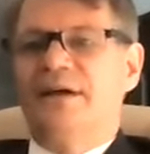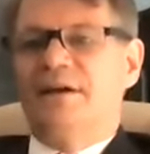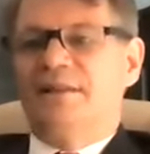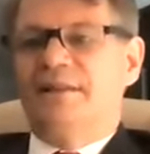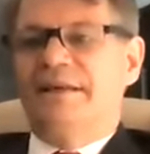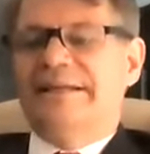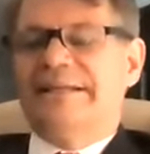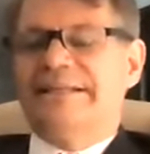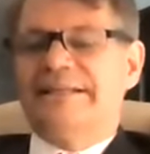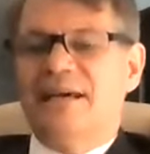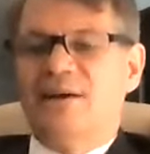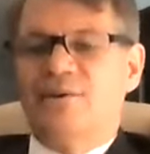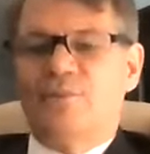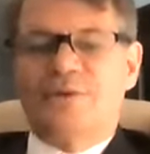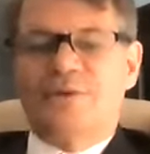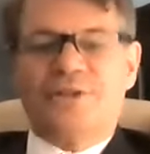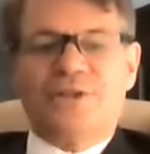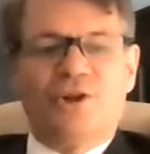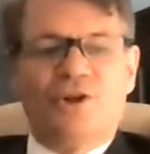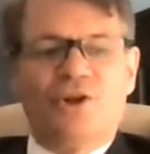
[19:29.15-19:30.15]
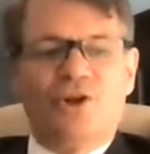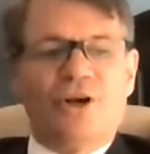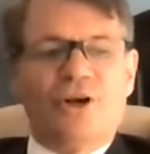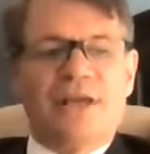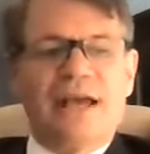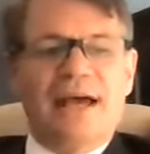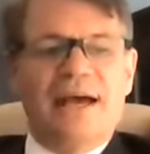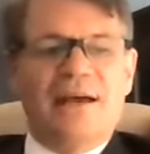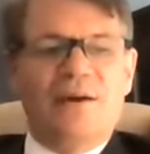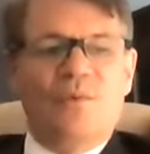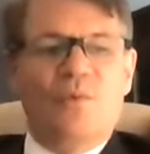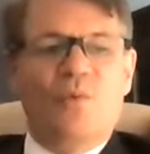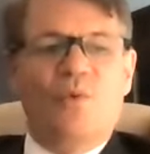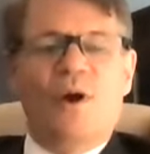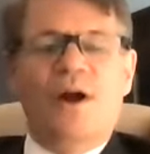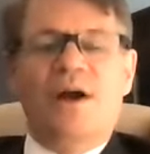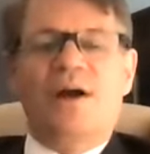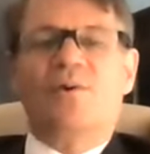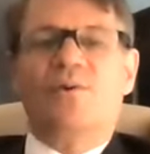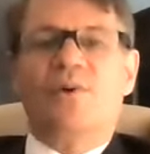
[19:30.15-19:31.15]
the intent was to look at
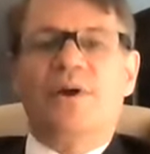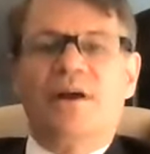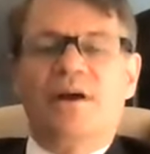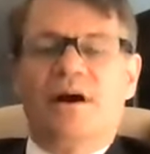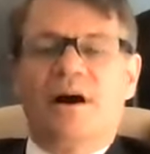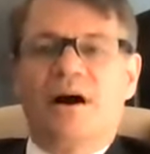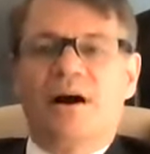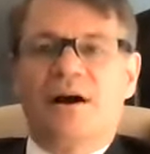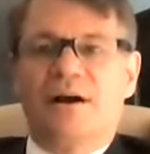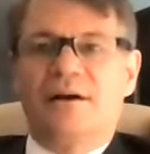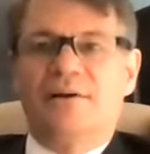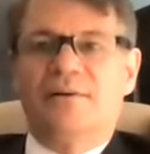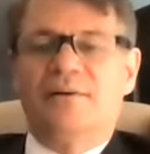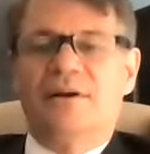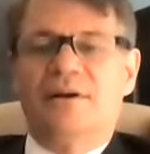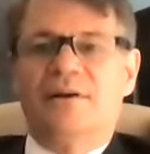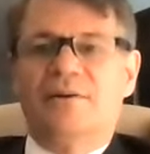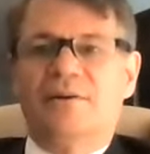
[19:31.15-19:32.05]
where we are